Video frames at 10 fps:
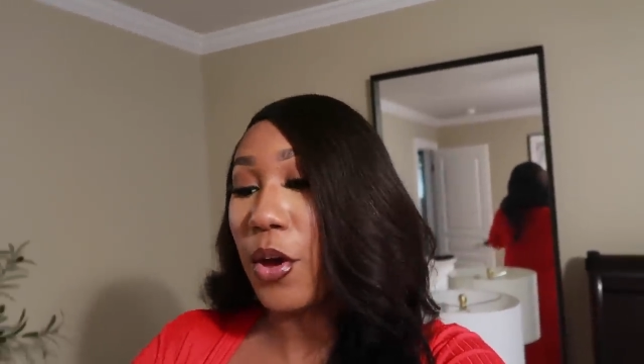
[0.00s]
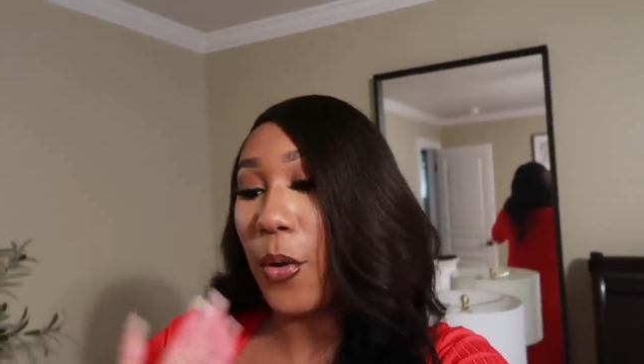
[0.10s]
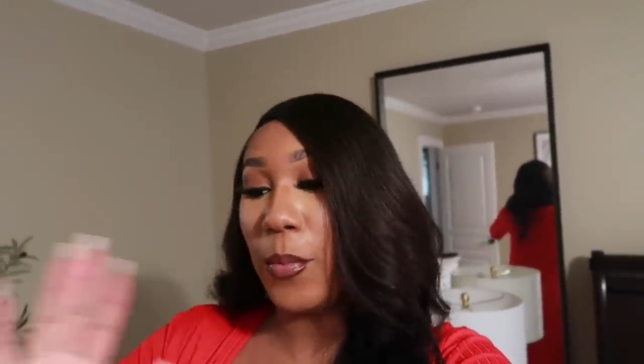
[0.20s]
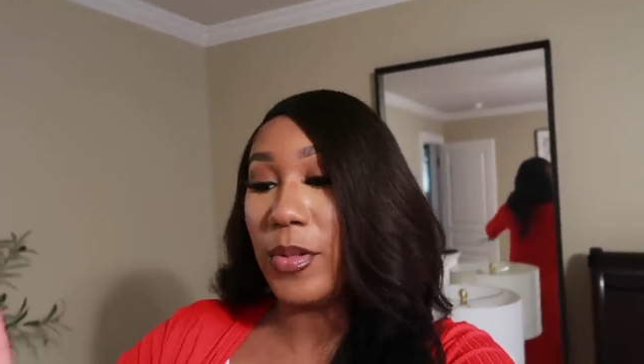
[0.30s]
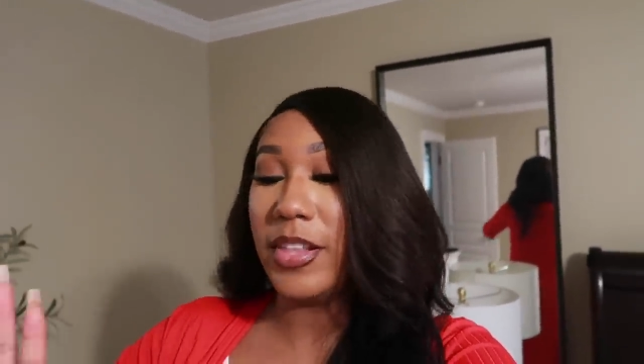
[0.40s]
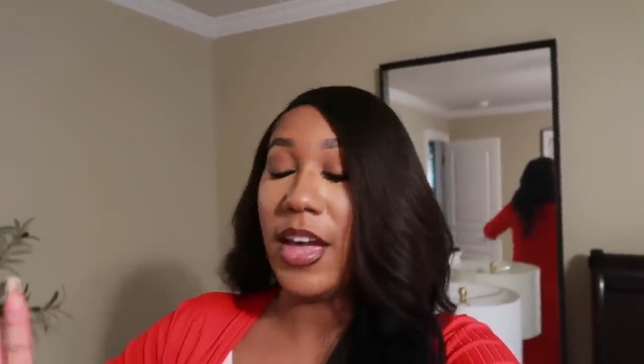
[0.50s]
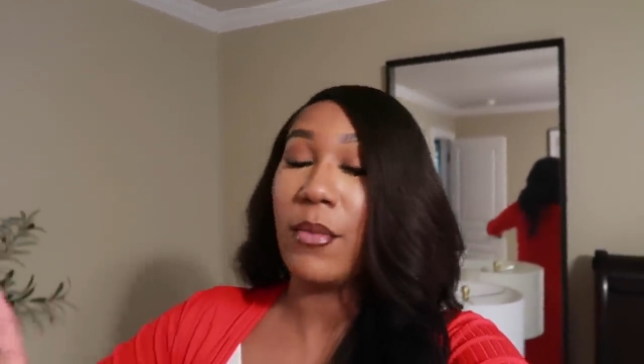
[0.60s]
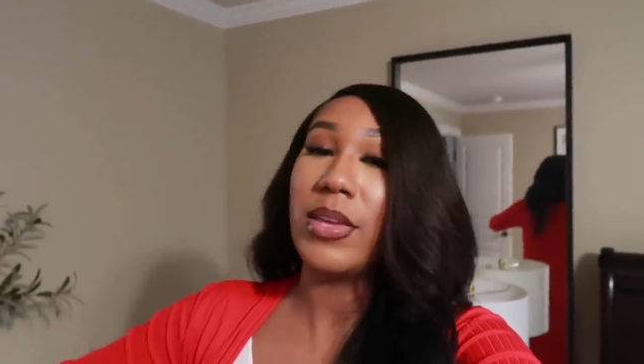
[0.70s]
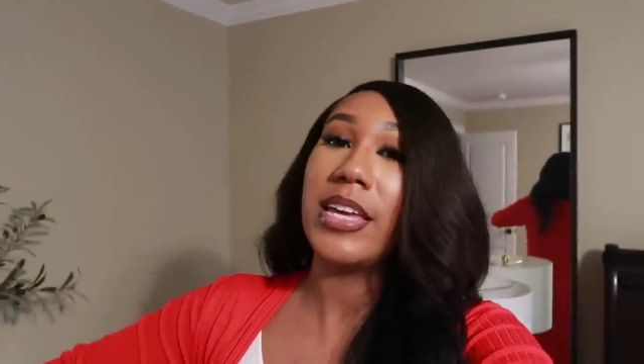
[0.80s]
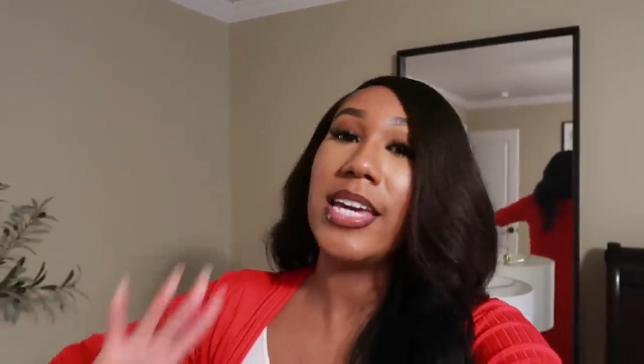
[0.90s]
hoping that
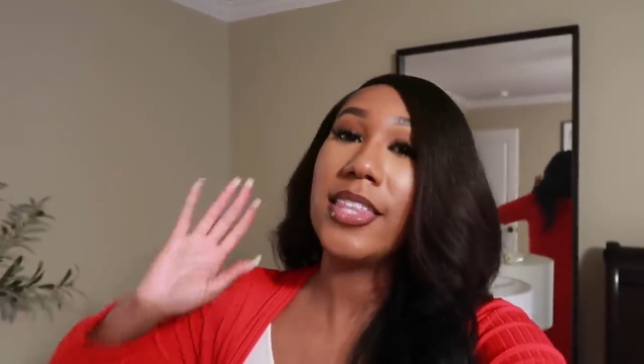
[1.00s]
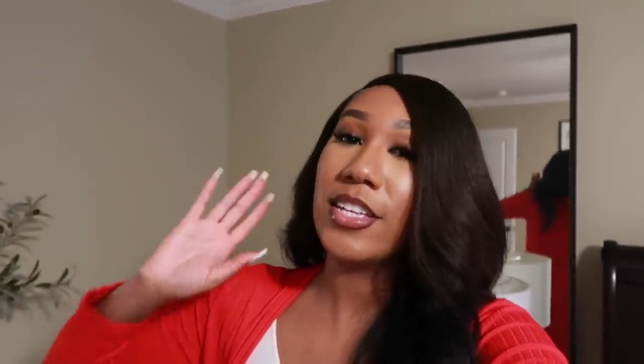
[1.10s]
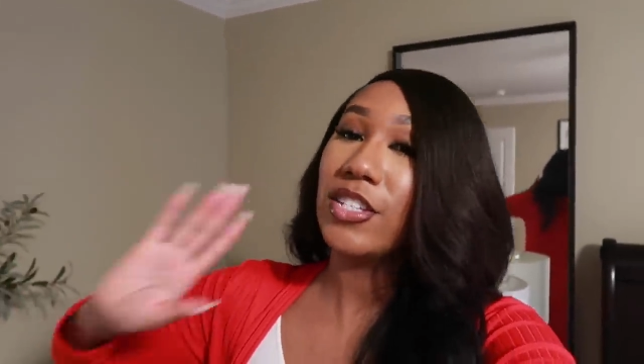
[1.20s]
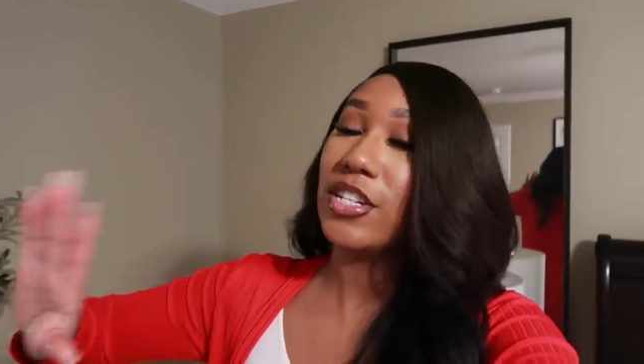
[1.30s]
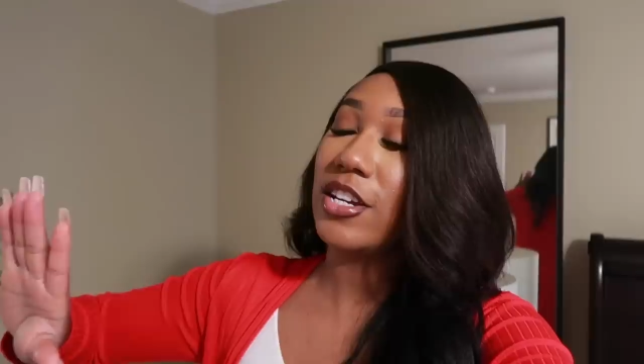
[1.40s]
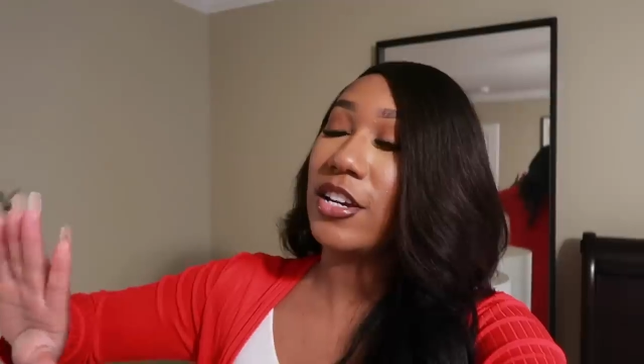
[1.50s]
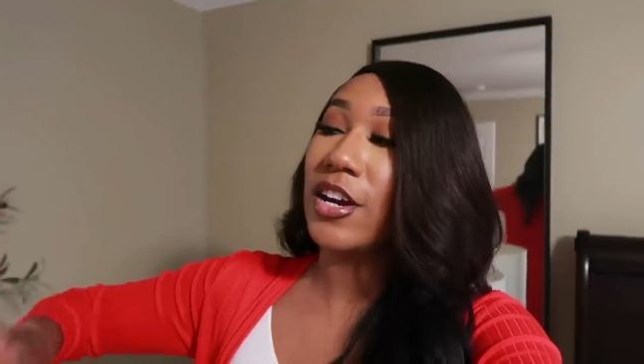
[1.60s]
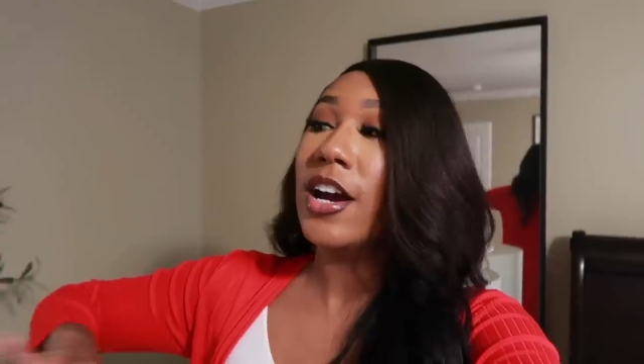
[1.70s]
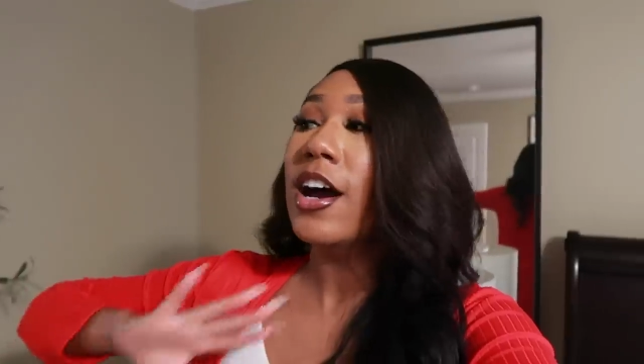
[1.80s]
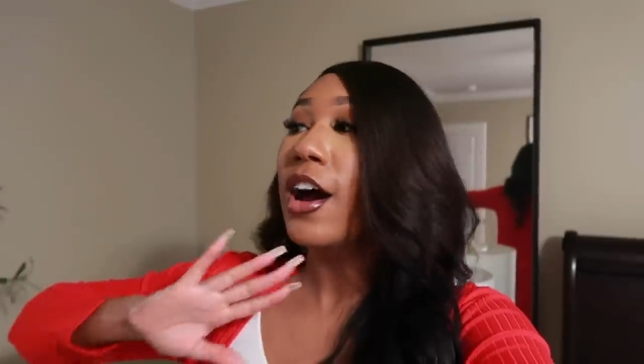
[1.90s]
we end this year
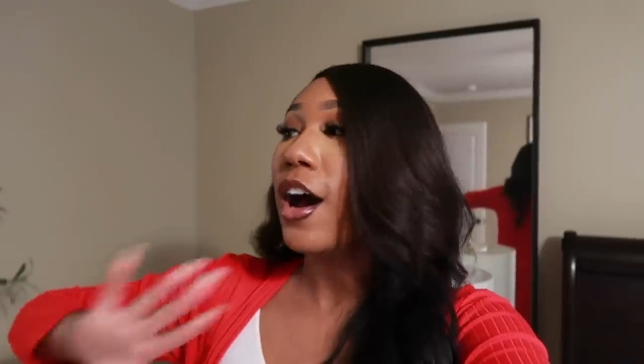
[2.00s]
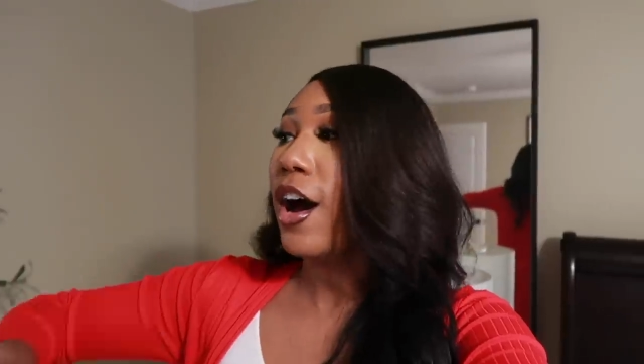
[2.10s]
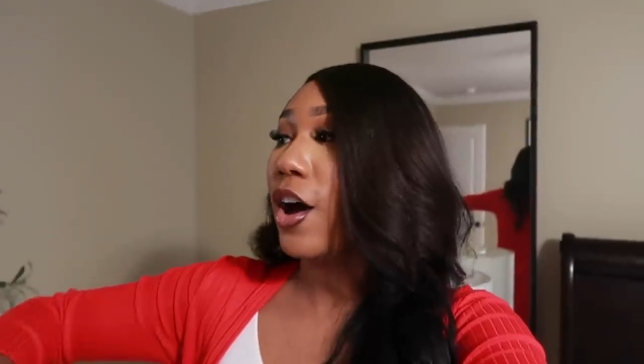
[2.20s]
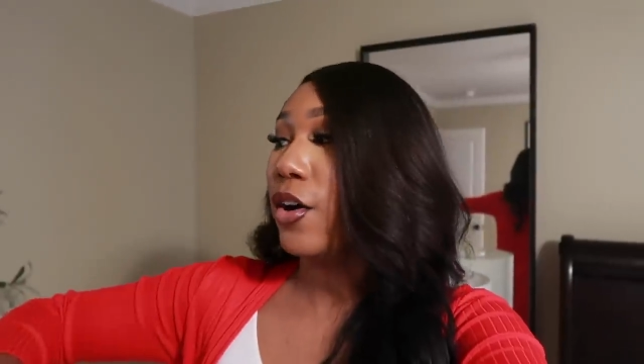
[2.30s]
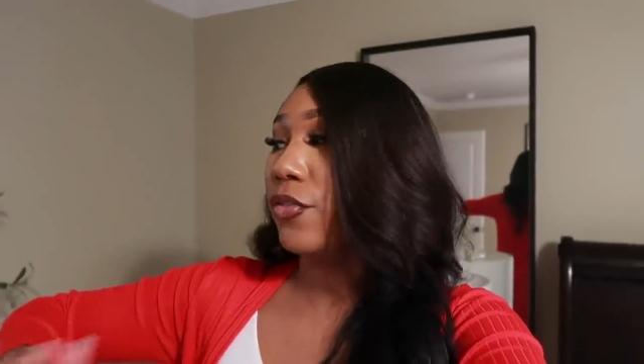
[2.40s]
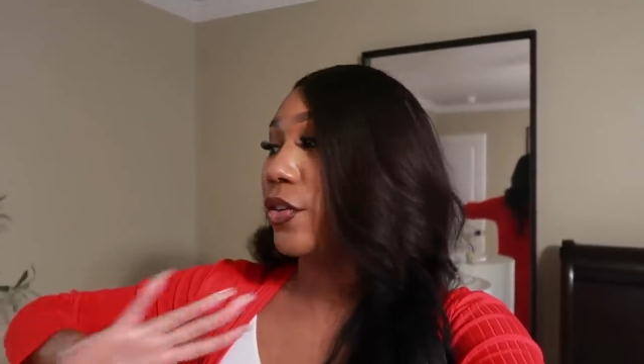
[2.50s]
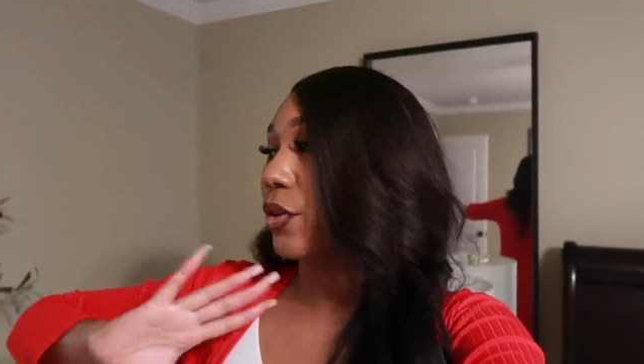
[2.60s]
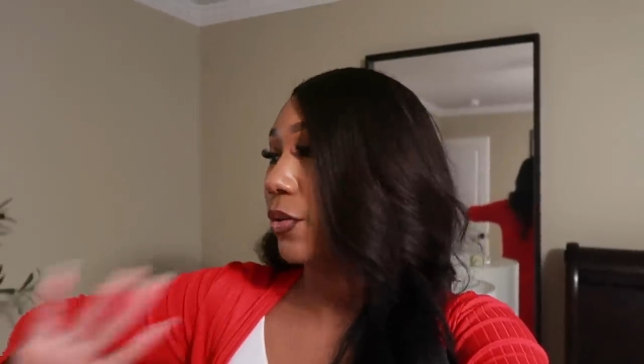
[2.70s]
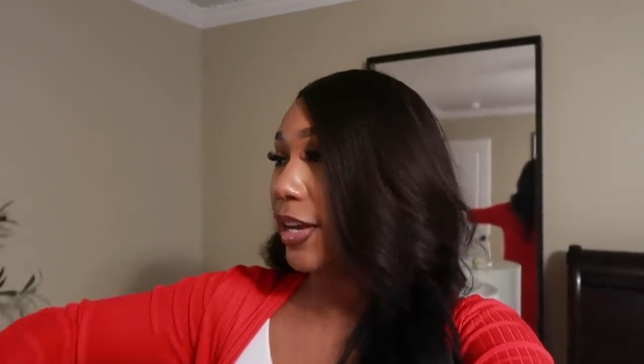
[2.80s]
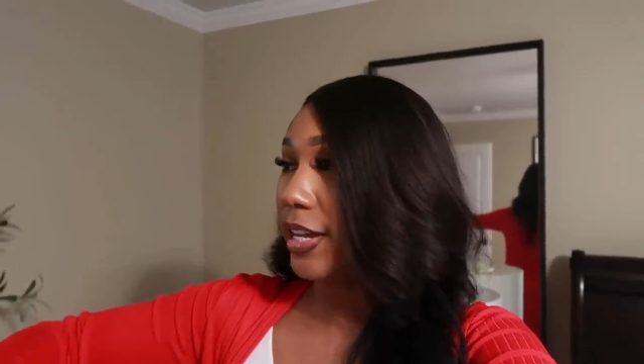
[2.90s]
off
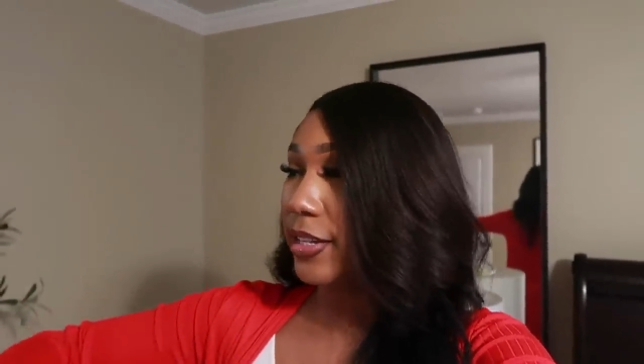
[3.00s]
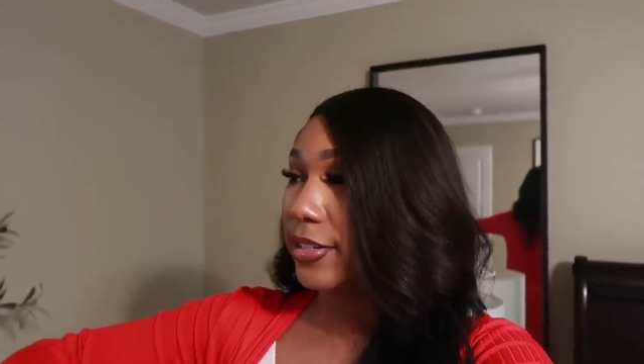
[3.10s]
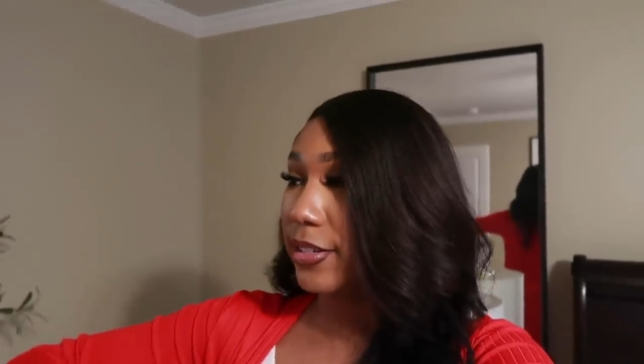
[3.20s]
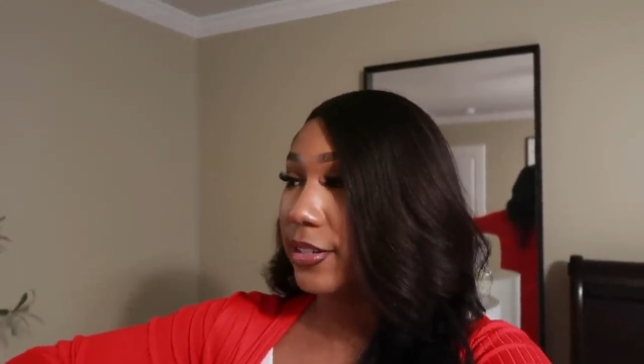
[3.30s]
great,